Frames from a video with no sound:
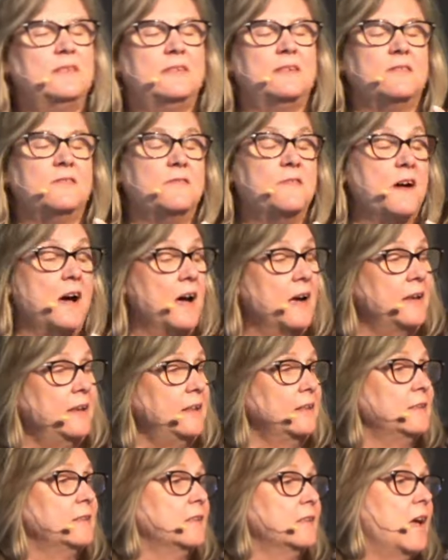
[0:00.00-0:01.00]

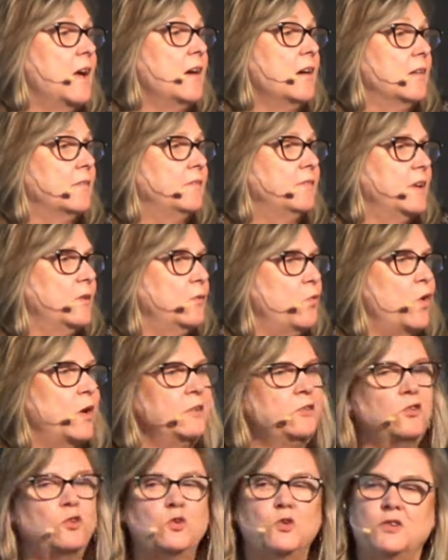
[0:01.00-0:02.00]
divine love that
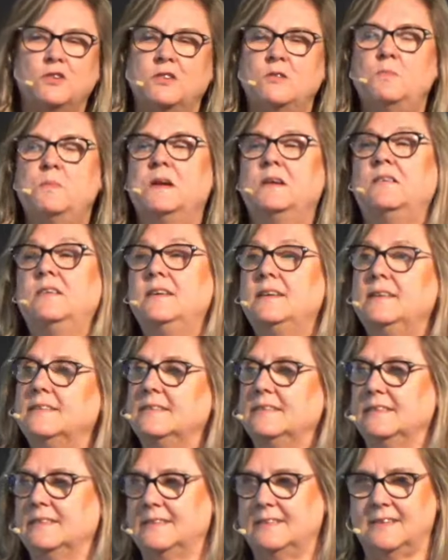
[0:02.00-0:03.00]
wants to
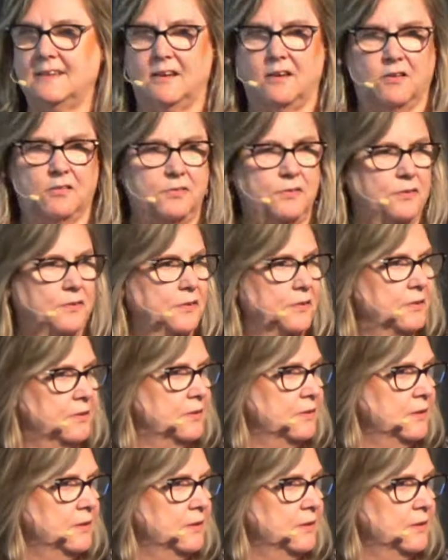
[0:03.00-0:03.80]
experience itself